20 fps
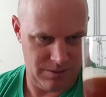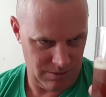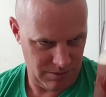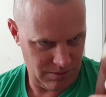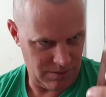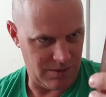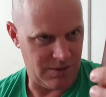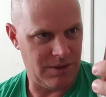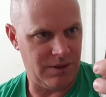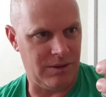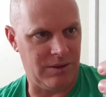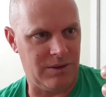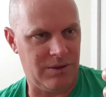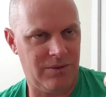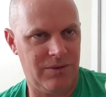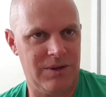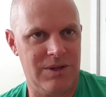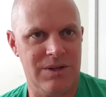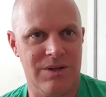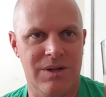until it's
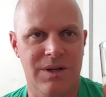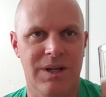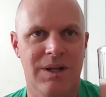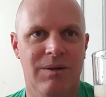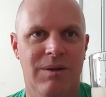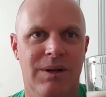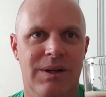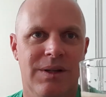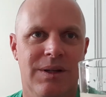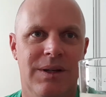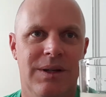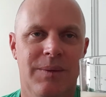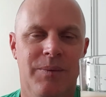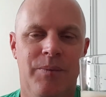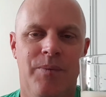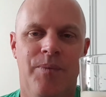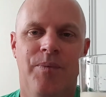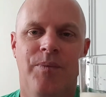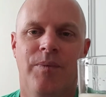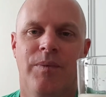finished anyway. And
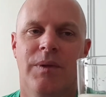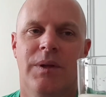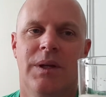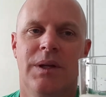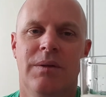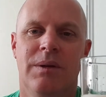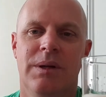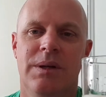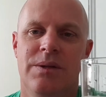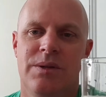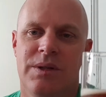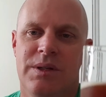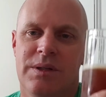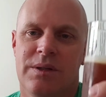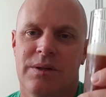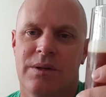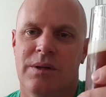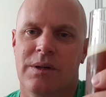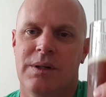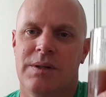anyway, cheers
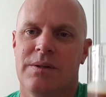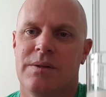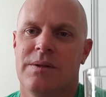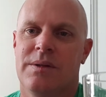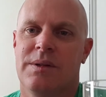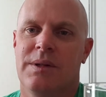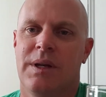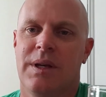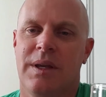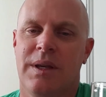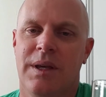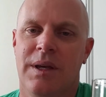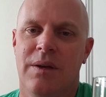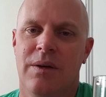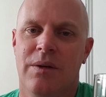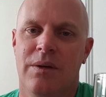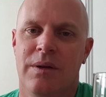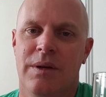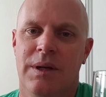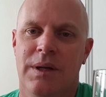guys, take care,
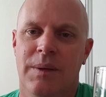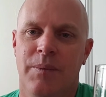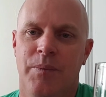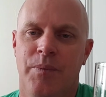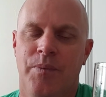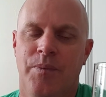and